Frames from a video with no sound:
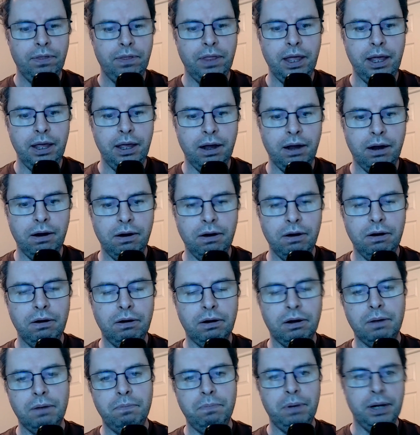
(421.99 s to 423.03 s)
they are
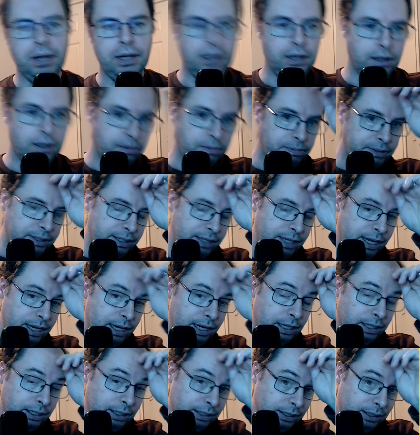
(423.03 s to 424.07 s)
completely up to date
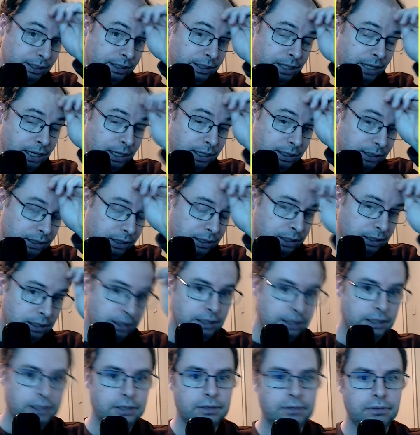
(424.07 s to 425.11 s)
at this stage.
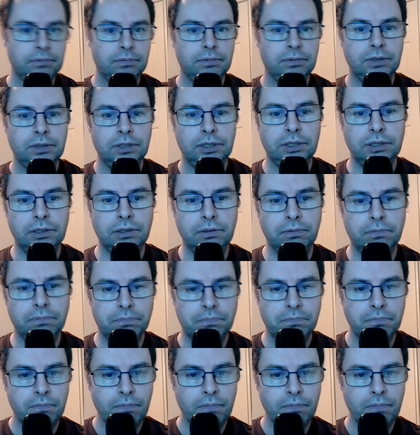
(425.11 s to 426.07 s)
So,